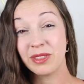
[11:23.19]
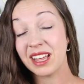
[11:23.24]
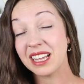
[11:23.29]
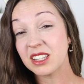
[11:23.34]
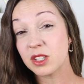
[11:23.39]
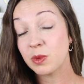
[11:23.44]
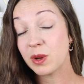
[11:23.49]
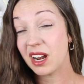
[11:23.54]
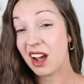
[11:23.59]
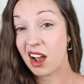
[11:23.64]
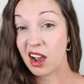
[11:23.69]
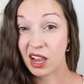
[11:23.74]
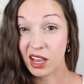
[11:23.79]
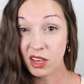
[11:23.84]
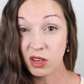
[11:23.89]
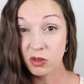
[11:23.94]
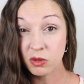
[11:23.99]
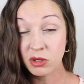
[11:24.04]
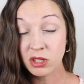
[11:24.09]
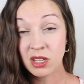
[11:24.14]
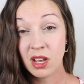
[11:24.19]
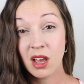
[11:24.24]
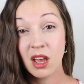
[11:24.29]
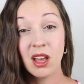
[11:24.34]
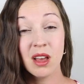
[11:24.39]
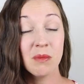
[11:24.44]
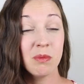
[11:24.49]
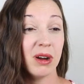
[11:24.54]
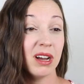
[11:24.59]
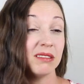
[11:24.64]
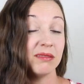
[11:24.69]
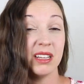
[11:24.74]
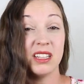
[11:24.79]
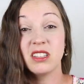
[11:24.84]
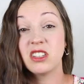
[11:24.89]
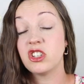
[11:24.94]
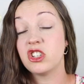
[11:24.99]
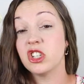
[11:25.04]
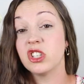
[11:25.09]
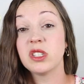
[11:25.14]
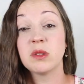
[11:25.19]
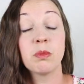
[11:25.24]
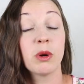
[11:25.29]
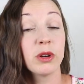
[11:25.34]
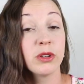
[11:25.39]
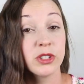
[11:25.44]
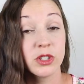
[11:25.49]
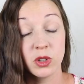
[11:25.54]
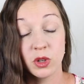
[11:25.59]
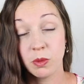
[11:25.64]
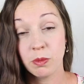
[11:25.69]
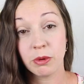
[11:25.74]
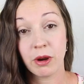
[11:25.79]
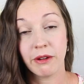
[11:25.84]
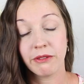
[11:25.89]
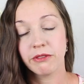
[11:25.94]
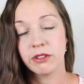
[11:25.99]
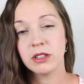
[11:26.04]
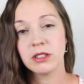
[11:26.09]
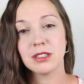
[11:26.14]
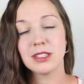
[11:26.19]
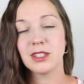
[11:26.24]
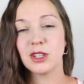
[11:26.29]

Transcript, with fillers: That's what I use, but it's just personal preference.